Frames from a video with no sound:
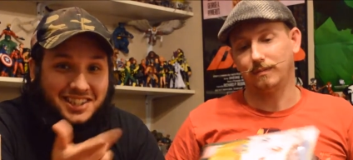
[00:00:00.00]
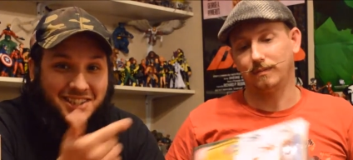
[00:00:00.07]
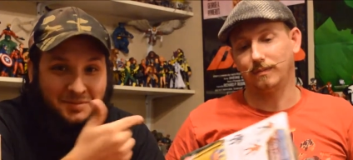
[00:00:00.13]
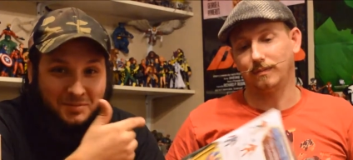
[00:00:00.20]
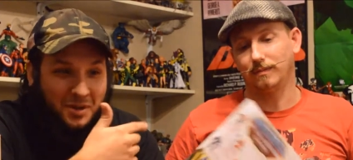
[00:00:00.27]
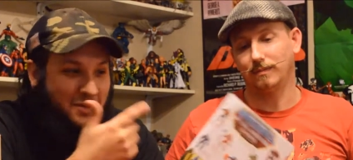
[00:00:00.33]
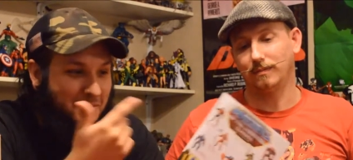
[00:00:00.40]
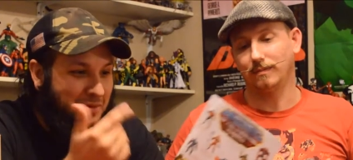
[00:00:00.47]
Speaker 1: he
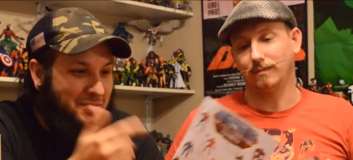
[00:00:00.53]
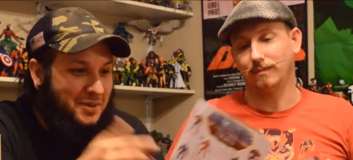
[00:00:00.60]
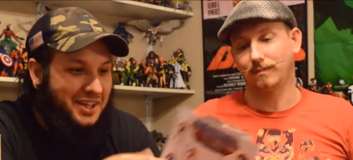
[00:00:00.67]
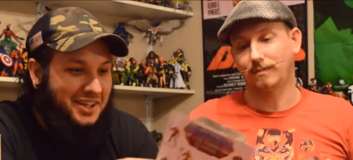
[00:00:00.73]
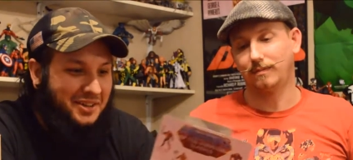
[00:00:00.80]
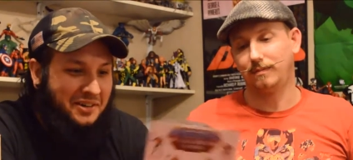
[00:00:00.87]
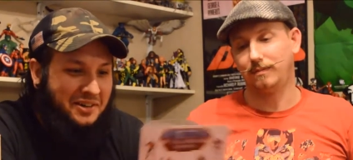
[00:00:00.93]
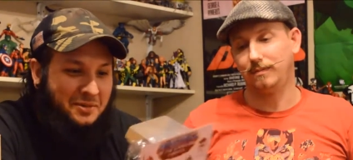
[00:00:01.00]
brought me Man at
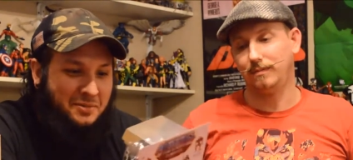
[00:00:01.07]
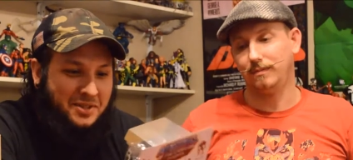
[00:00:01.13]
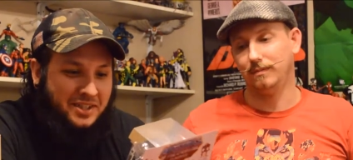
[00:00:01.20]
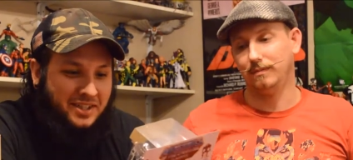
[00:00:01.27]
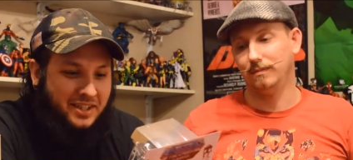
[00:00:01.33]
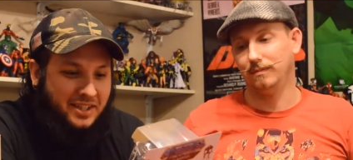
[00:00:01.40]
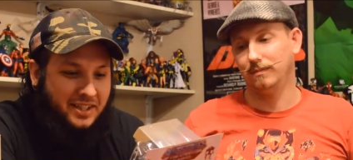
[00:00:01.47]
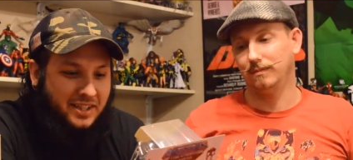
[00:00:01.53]
Arms.
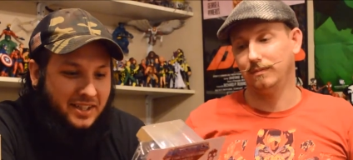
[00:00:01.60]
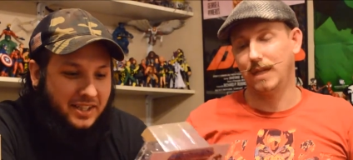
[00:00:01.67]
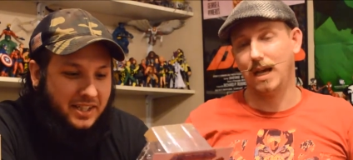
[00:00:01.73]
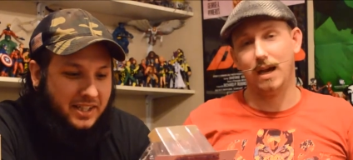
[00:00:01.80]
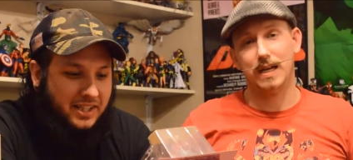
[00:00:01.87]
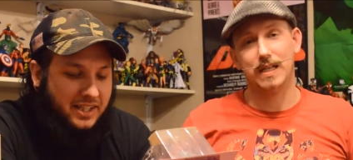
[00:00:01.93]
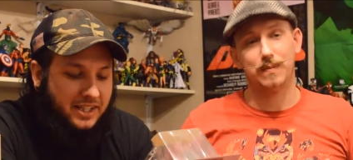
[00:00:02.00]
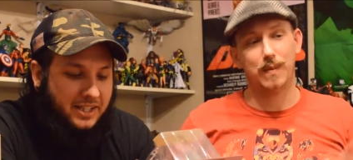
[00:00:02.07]
I had a
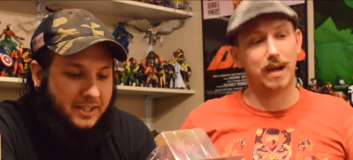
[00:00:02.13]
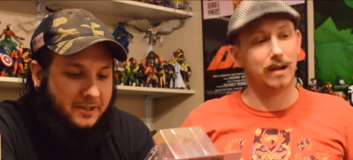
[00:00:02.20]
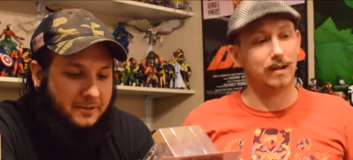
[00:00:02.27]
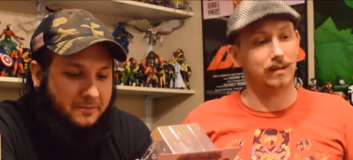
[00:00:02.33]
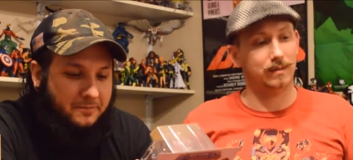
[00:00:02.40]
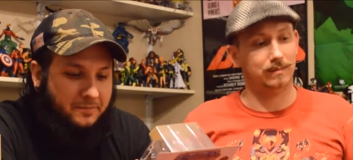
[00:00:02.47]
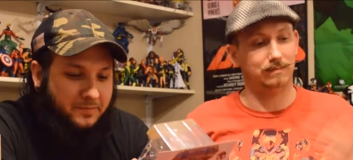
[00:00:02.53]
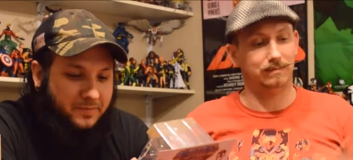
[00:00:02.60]
spear.
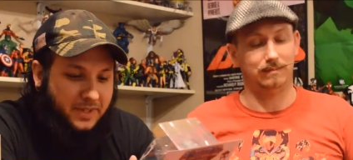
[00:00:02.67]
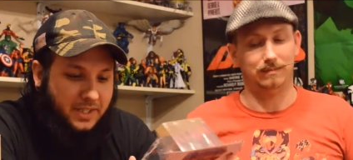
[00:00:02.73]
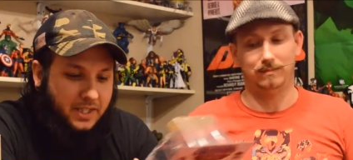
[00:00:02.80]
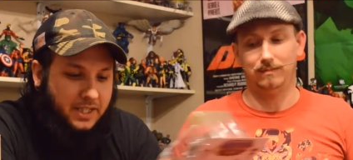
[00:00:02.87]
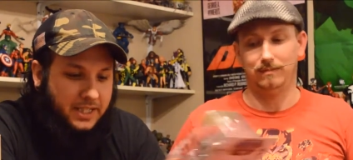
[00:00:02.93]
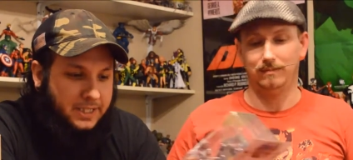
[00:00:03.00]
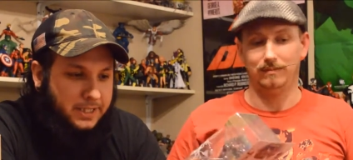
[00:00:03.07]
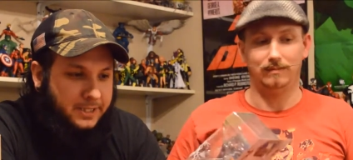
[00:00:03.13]

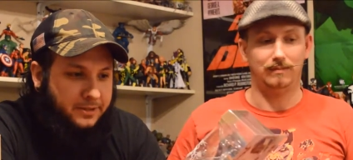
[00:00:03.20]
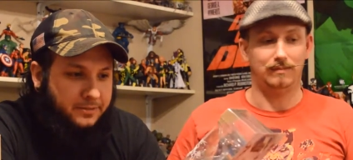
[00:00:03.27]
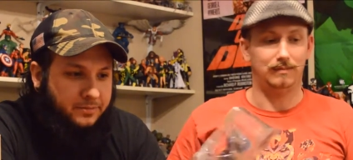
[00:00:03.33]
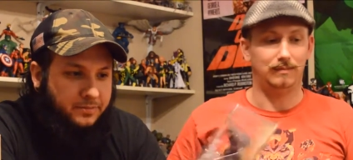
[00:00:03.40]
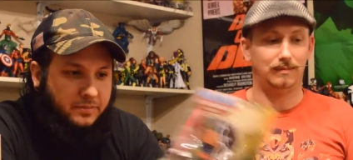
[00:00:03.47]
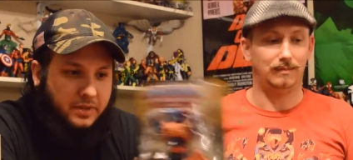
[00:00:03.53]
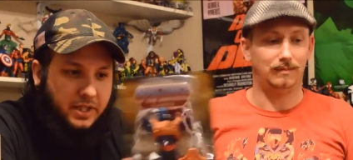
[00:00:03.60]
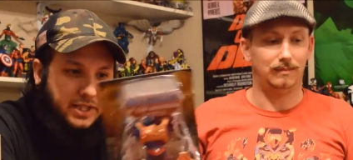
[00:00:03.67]
Um,
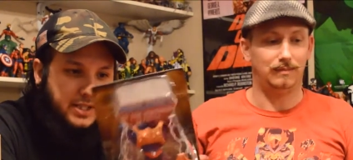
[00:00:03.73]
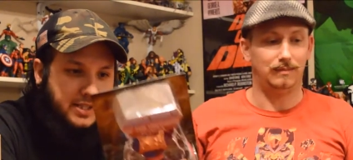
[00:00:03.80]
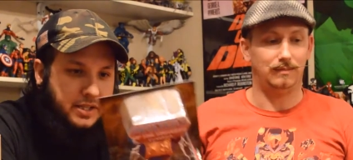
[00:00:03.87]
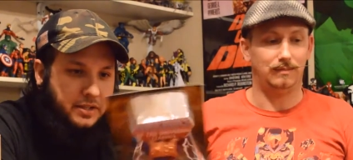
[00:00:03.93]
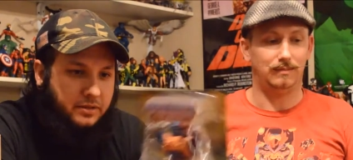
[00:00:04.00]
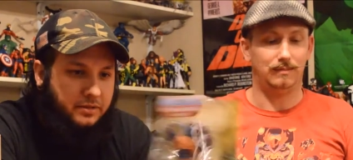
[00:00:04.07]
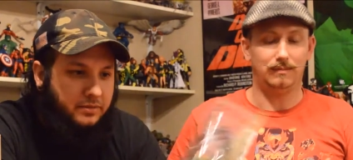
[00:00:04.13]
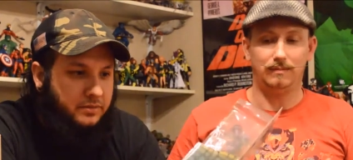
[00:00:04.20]
like I said,
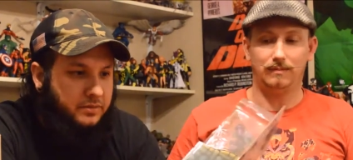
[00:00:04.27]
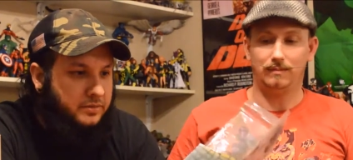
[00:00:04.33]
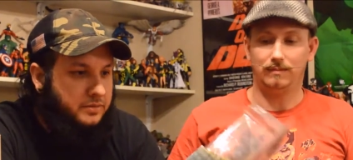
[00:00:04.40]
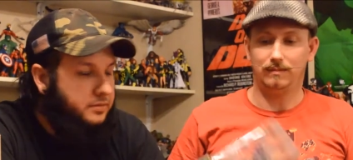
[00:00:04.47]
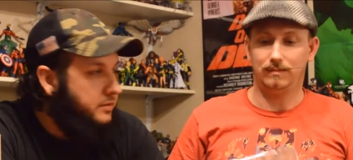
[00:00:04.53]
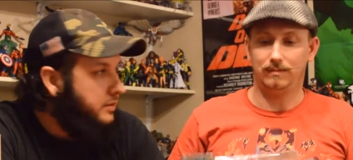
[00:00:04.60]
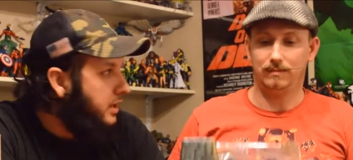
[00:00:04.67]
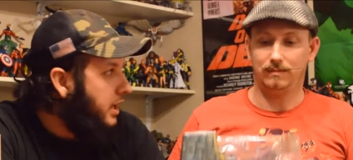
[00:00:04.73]

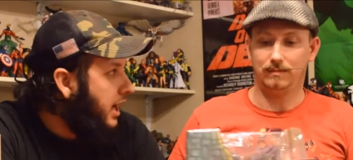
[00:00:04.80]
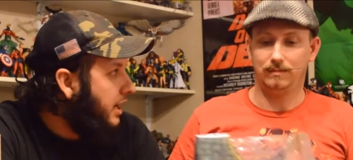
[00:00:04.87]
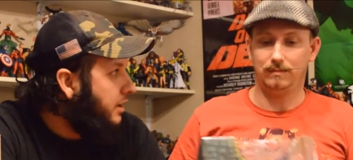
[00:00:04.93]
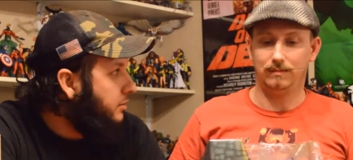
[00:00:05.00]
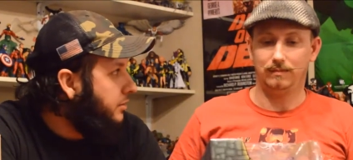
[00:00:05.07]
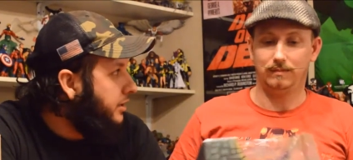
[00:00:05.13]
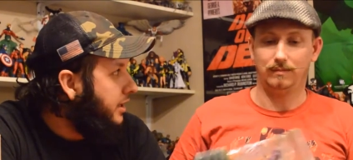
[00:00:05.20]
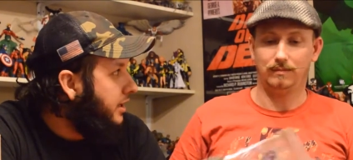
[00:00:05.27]
I don't
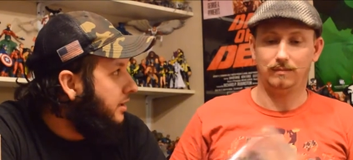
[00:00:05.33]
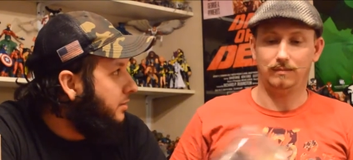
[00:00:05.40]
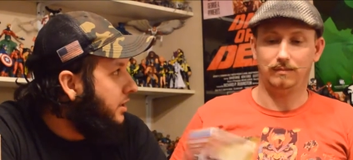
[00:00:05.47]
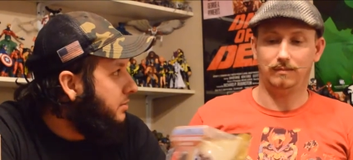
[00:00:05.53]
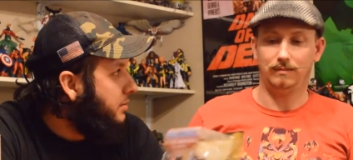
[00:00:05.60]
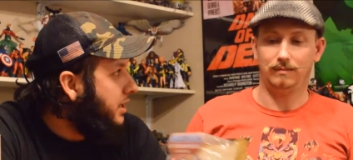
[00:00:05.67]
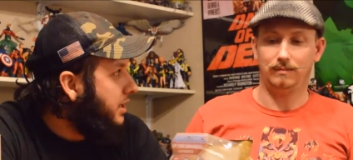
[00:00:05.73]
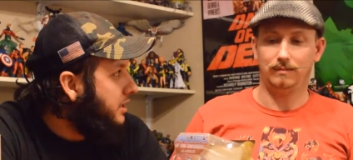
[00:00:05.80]
really care about the
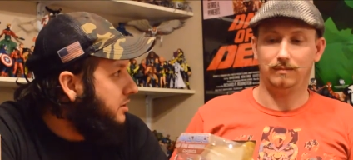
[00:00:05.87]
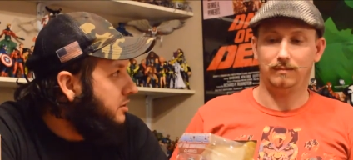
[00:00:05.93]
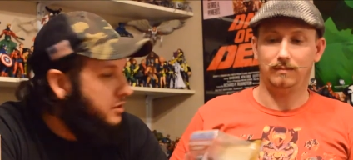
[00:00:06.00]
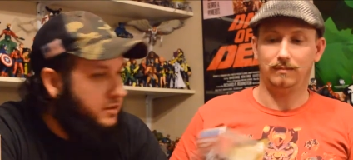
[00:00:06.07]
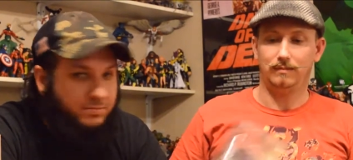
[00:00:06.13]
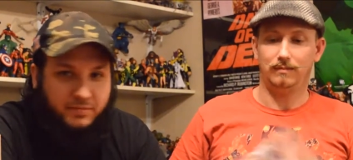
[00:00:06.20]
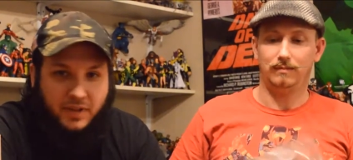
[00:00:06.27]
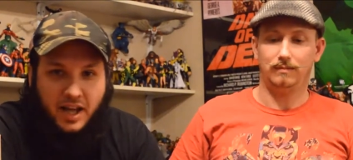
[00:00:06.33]
package.
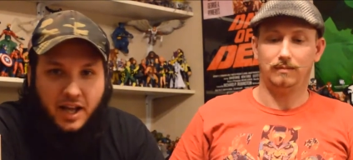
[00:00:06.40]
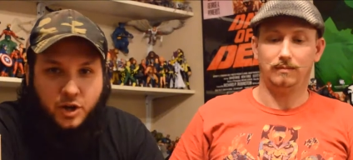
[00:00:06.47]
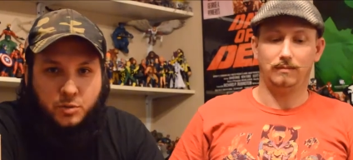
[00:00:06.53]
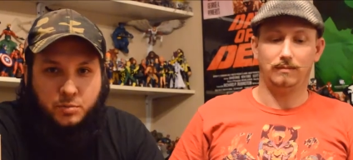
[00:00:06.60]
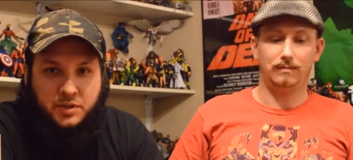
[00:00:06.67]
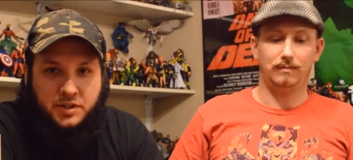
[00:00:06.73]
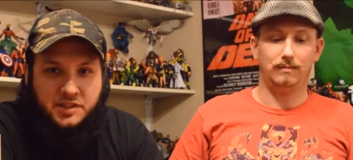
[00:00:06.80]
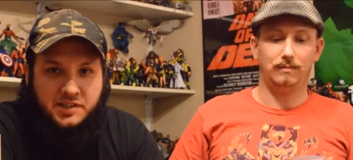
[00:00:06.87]
I
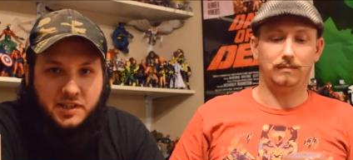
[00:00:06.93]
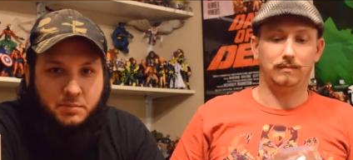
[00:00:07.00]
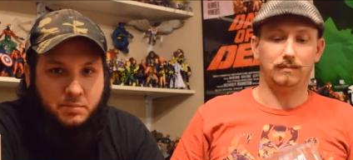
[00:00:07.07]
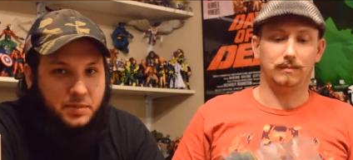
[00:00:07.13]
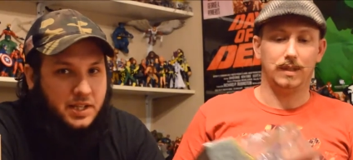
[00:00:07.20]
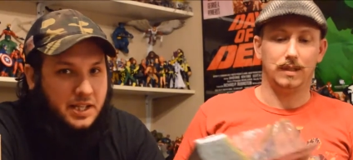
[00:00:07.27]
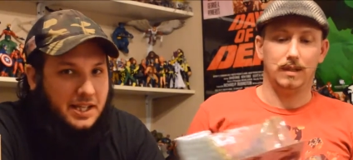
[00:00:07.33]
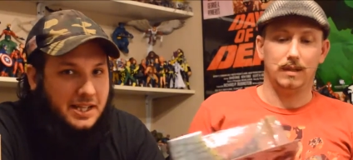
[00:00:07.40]
opened this up
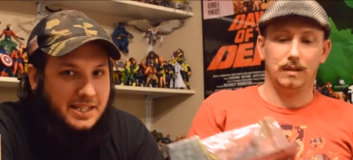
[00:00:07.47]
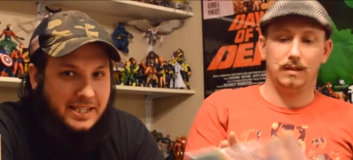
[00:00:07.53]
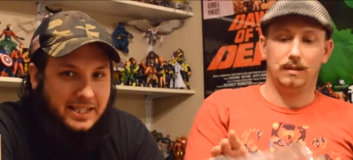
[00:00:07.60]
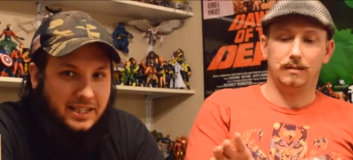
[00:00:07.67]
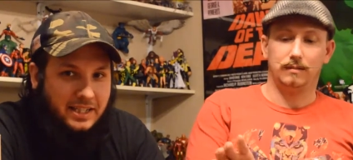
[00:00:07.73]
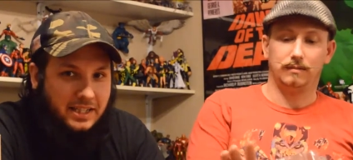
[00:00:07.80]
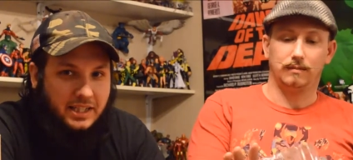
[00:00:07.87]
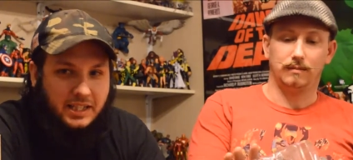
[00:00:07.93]

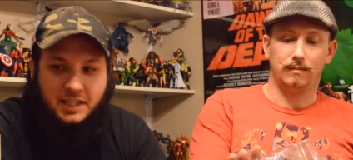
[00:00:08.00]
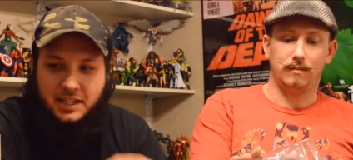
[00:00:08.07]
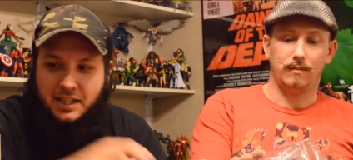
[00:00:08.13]
instantly.